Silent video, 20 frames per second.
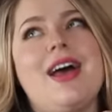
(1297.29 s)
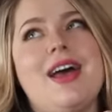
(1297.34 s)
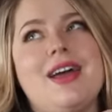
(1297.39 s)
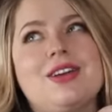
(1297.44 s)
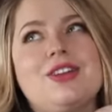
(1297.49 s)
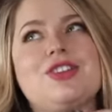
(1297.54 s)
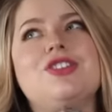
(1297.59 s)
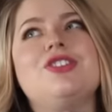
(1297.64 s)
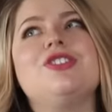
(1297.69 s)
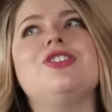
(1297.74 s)

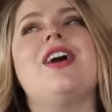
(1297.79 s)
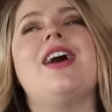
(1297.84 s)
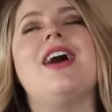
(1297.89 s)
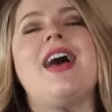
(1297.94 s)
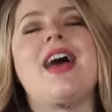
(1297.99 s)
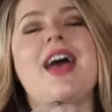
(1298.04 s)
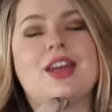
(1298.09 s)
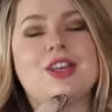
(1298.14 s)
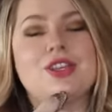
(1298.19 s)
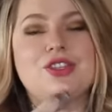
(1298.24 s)
extra,
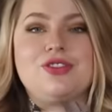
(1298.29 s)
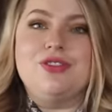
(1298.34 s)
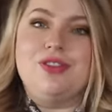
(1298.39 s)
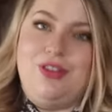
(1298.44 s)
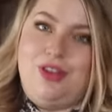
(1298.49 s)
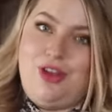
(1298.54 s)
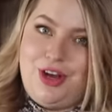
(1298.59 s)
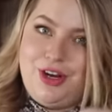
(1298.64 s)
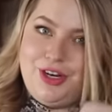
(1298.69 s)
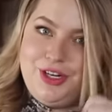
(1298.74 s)
extra
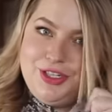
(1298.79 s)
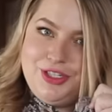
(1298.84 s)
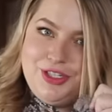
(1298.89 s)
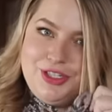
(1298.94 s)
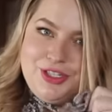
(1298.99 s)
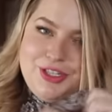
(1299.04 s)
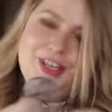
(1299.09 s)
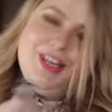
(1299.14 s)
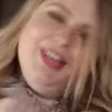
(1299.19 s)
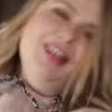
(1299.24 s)

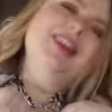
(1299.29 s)
large.